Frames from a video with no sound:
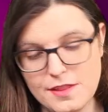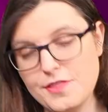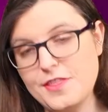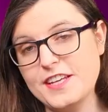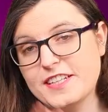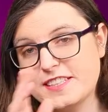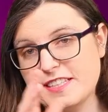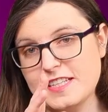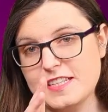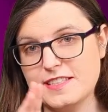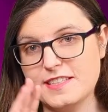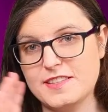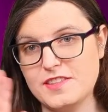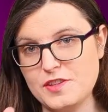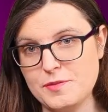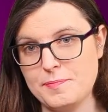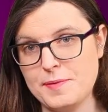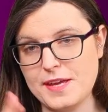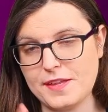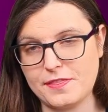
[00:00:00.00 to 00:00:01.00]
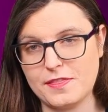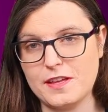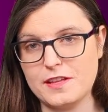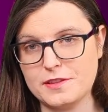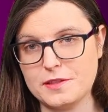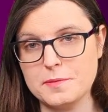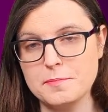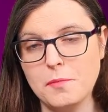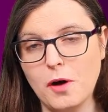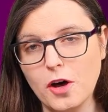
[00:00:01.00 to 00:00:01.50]
this is the bit that
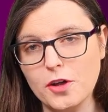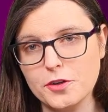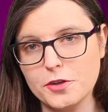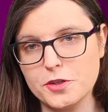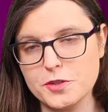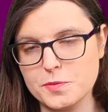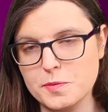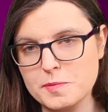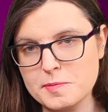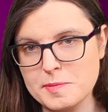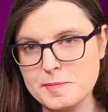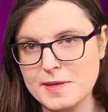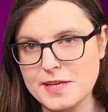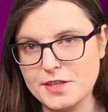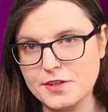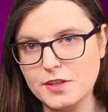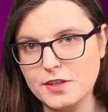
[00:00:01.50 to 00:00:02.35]
the models will be made